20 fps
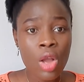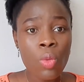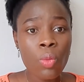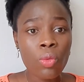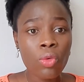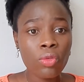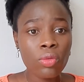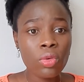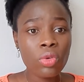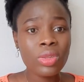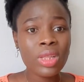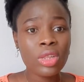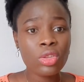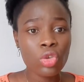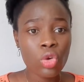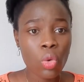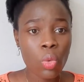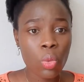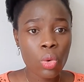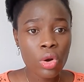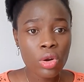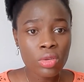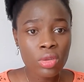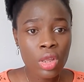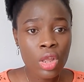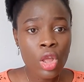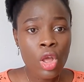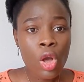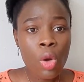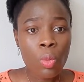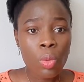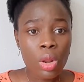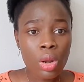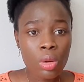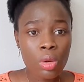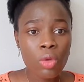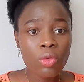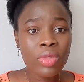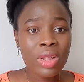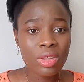We looked at your words, we
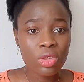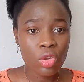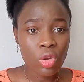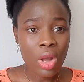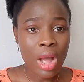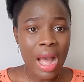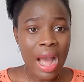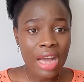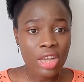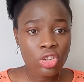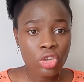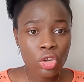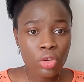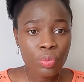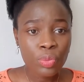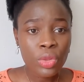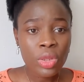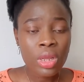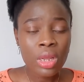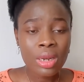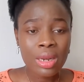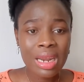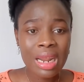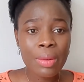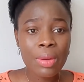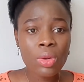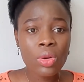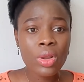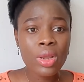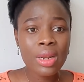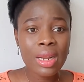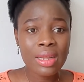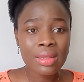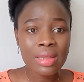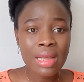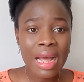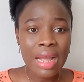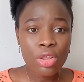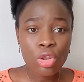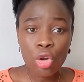looked at your action. Now we're looking at
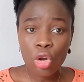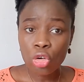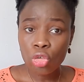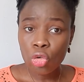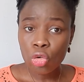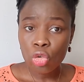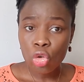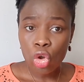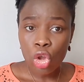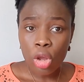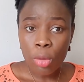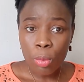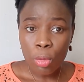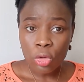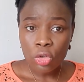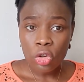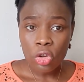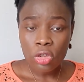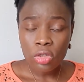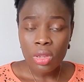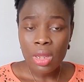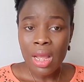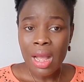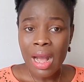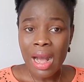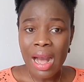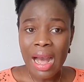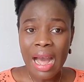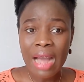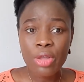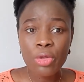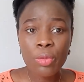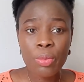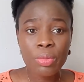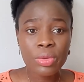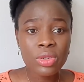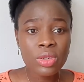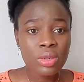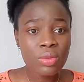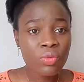how you control your emotions, how you
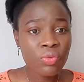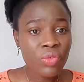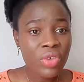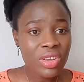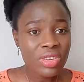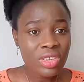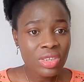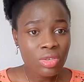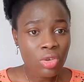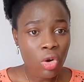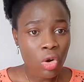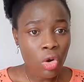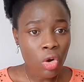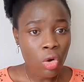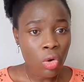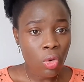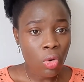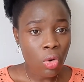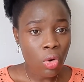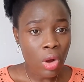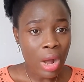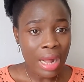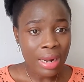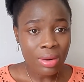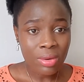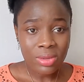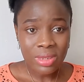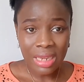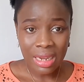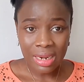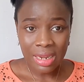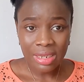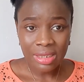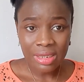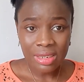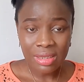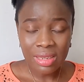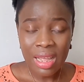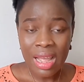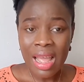face or handle
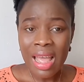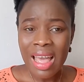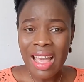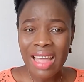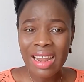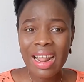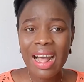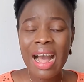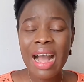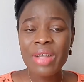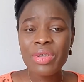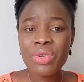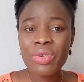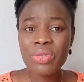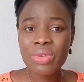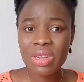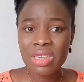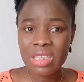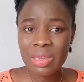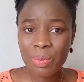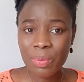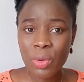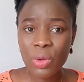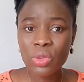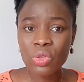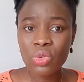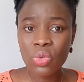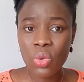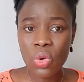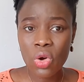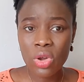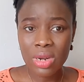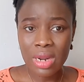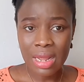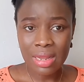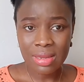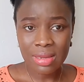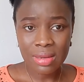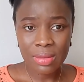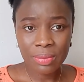challenges, and how you respond to
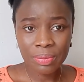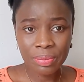others.